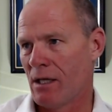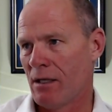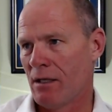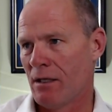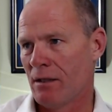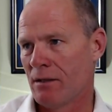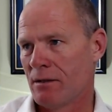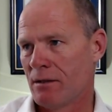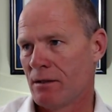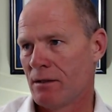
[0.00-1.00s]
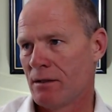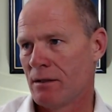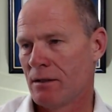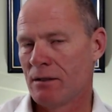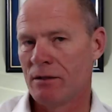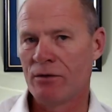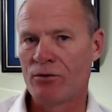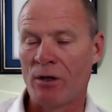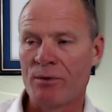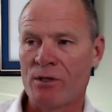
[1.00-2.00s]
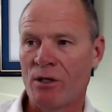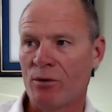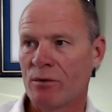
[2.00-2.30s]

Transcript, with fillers: drop us a note.